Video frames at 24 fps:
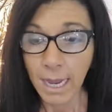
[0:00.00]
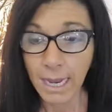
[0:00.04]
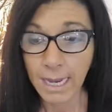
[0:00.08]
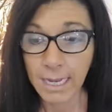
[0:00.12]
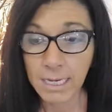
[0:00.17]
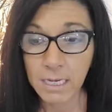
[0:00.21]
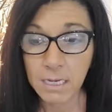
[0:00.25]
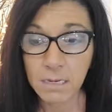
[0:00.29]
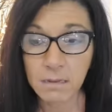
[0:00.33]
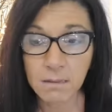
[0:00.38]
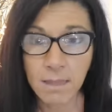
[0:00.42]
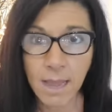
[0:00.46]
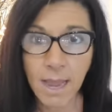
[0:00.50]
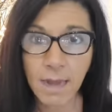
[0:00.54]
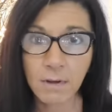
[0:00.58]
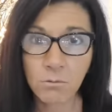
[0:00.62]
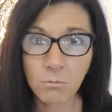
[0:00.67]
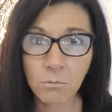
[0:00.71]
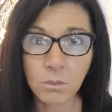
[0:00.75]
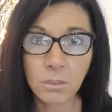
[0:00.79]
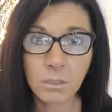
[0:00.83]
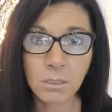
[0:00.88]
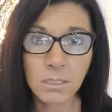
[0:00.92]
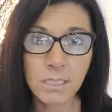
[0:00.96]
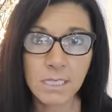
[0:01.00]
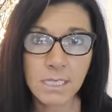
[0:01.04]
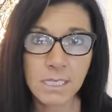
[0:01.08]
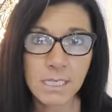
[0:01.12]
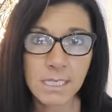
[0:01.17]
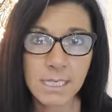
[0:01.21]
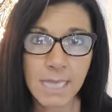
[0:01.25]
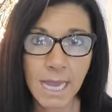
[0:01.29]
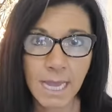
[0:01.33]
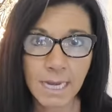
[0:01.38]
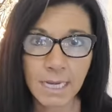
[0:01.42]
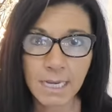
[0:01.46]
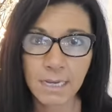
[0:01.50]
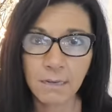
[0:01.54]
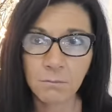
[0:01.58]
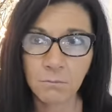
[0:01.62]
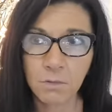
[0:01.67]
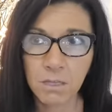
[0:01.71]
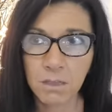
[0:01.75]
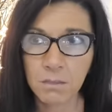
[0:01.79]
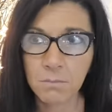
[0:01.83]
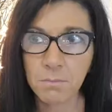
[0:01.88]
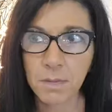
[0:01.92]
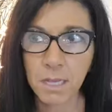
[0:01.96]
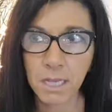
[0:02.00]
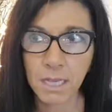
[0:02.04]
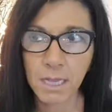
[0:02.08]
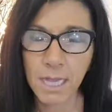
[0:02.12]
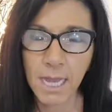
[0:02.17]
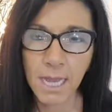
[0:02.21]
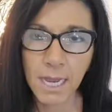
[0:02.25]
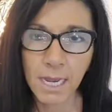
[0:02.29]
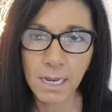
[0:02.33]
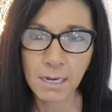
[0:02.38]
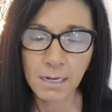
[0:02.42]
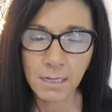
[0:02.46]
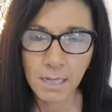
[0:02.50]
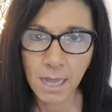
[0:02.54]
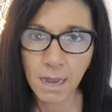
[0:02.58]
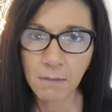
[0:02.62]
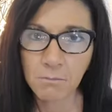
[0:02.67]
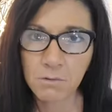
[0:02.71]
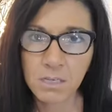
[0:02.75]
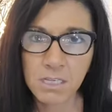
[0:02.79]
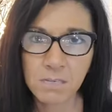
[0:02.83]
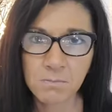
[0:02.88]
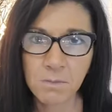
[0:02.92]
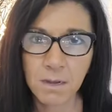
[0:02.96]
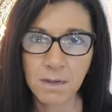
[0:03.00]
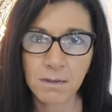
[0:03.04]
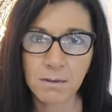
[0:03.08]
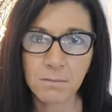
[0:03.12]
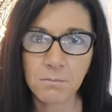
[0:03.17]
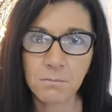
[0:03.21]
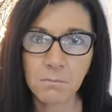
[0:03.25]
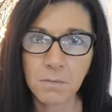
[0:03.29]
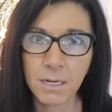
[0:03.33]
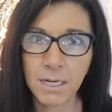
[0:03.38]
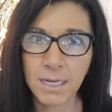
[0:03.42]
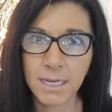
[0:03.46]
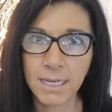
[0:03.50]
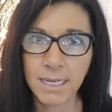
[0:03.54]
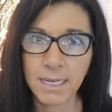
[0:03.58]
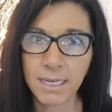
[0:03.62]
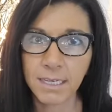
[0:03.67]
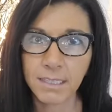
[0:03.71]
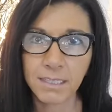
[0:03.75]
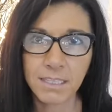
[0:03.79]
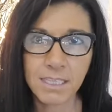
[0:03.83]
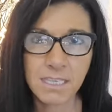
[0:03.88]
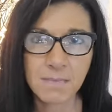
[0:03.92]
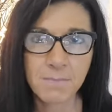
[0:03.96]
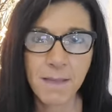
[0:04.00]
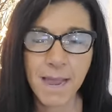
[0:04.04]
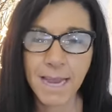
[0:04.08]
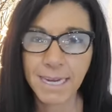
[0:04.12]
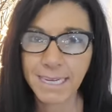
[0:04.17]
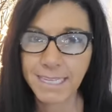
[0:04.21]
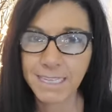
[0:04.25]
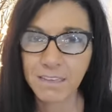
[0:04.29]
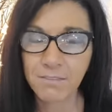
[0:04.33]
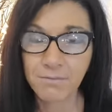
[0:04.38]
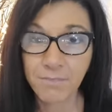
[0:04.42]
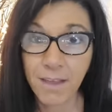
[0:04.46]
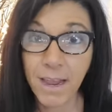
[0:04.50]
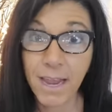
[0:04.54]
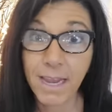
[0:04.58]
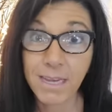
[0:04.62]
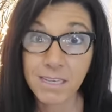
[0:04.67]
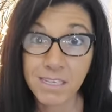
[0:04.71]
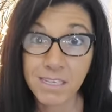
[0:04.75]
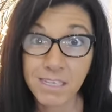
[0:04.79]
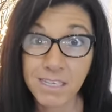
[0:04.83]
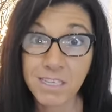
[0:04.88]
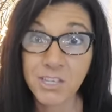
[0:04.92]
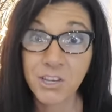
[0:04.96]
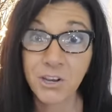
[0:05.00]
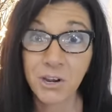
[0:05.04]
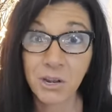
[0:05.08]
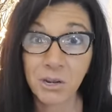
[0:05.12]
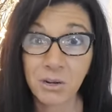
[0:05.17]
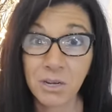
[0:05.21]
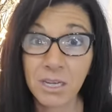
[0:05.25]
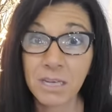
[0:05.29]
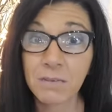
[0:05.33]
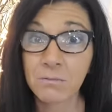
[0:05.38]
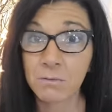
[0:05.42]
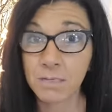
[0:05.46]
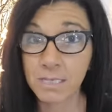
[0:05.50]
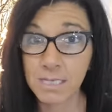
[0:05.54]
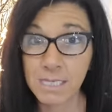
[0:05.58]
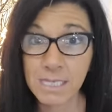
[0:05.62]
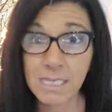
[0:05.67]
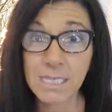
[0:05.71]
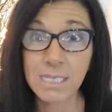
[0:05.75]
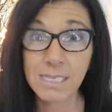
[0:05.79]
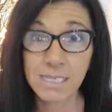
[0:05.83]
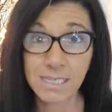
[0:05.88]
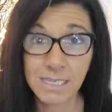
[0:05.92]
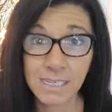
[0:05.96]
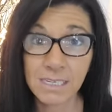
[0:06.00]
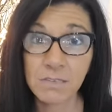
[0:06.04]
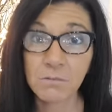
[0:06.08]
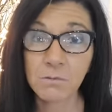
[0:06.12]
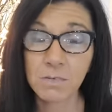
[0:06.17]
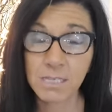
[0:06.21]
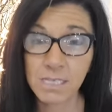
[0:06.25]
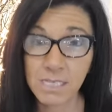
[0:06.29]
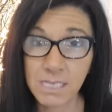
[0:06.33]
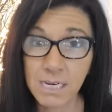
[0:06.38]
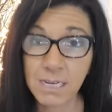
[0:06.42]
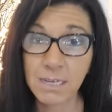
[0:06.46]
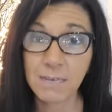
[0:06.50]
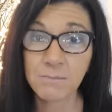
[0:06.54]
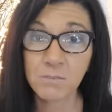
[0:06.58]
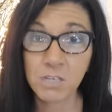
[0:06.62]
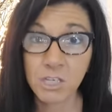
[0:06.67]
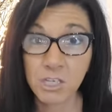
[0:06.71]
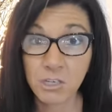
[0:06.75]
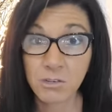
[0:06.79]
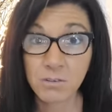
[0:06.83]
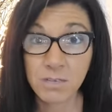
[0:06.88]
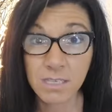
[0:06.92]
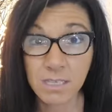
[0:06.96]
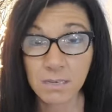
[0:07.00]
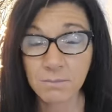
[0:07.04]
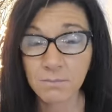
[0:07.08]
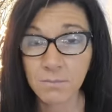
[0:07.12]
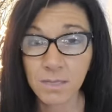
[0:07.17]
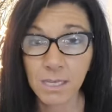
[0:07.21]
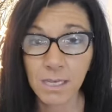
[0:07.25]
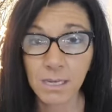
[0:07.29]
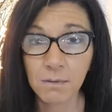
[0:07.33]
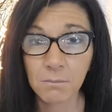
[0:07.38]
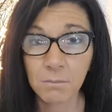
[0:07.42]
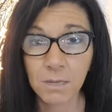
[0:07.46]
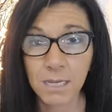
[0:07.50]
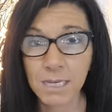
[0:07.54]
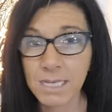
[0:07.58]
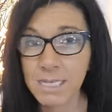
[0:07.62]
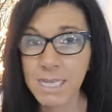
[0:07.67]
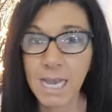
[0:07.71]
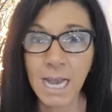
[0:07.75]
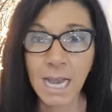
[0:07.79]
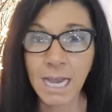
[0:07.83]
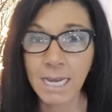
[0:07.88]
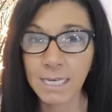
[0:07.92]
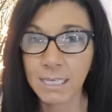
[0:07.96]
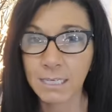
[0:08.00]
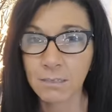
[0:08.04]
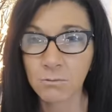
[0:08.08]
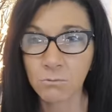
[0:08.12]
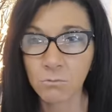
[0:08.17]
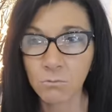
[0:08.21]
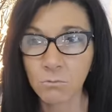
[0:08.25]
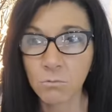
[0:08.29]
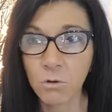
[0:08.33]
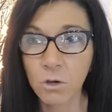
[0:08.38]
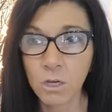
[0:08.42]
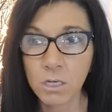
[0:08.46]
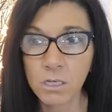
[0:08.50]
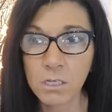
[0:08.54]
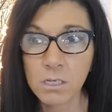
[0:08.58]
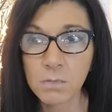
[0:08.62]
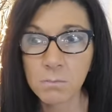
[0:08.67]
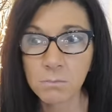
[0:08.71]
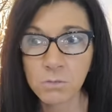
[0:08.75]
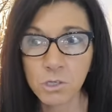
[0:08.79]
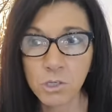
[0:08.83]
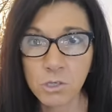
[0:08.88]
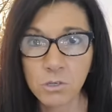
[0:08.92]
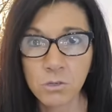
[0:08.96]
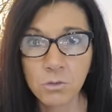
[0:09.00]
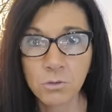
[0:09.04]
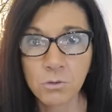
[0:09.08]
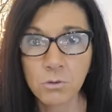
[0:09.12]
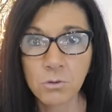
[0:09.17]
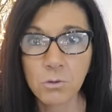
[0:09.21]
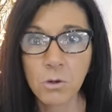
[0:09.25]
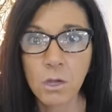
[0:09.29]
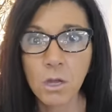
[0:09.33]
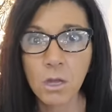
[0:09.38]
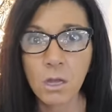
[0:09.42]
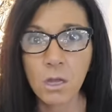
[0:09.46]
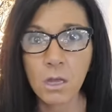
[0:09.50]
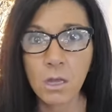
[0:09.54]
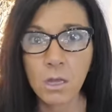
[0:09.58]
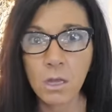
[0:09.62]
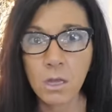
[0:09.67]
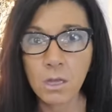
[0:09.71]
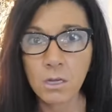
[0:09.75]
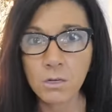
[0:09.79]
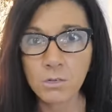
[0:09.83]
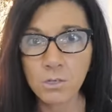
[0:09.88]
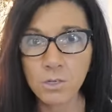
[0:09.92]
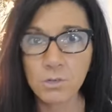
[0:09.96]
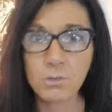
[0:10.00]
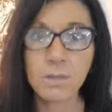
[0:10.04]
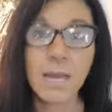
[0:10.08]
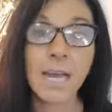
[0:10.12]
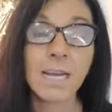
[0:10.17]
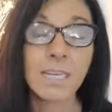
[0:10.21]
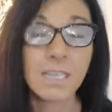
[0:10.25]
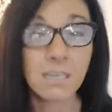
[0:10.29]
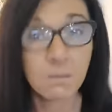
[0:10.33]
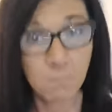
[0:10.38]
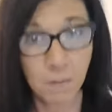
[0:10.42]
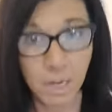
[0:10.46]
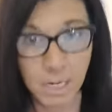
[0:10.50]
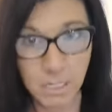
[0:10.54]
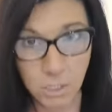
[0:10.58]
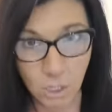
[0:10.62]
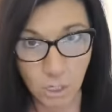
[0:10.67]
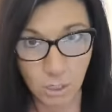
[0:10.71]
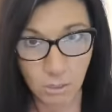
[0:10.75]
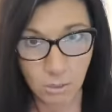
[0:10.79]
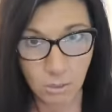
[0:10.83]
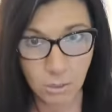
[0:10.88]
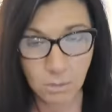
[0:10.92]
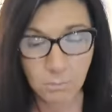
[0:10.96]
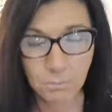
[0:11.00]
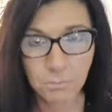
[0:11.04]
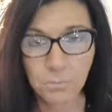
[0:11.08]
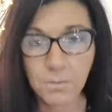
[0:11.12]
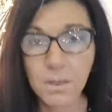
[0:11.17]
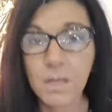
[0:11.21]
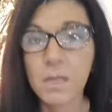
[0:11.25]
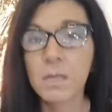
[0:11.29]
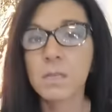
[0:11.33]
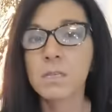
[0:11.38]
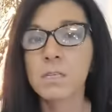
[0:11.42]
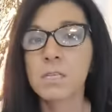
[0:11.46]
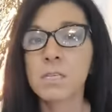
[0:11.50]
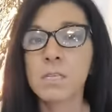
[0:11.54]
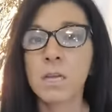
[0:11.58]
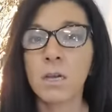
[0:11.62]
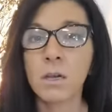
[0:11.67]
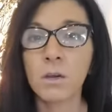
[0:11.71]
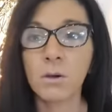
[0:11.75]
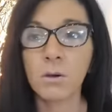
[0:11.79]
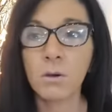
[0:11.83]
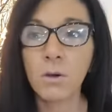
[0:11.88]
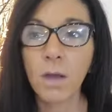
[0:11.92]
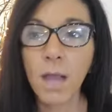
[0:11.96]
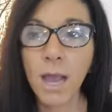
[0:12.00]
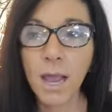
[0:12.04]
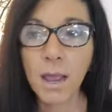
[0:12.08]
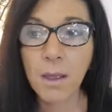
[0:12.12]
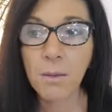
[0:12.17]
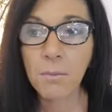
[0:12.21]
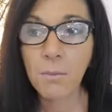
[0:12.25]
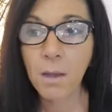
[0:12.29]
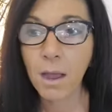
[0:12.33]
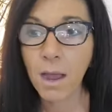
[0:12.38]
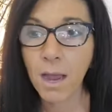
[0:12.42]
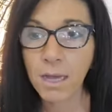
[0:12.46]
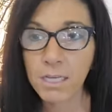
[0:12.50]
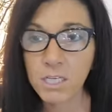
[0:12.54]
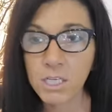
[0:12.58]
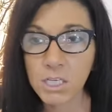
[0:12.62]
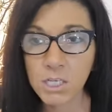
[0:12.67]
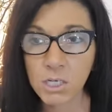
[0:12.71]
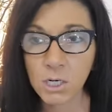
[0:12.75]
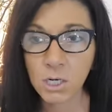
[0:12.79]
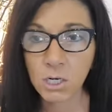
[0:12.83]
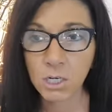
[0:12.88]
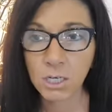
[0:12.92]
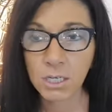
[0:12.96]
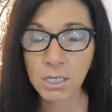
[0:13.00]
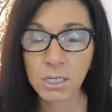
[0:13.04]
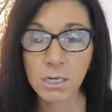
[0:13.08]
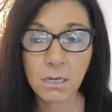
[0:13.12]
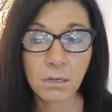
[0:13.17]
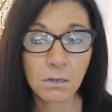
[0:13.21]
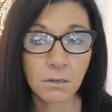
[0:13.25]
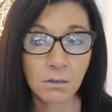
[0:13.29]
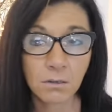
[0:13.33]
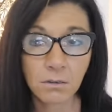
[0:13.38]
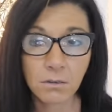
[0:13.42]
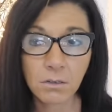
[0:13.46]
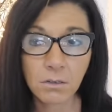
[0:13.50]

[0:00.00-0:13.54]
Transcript: and that really set in with me that that was my my smack in the face you know it was it was time to do something because i didn't want to do that to my daughter so um, i started